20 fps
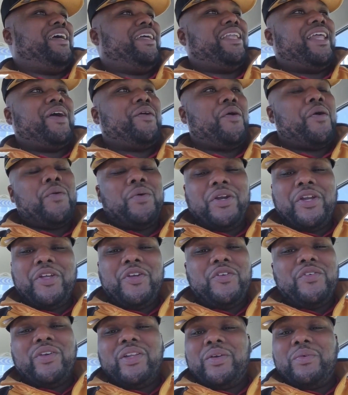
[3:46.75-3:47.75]
And like, well, what
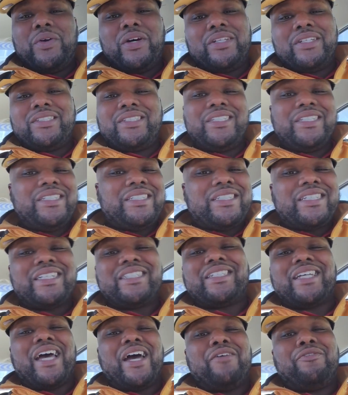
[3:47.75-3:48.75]
do you really want the
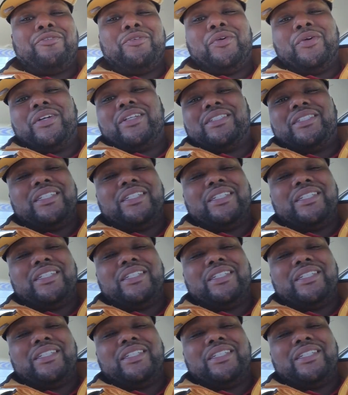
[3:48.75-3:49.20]
T6i for?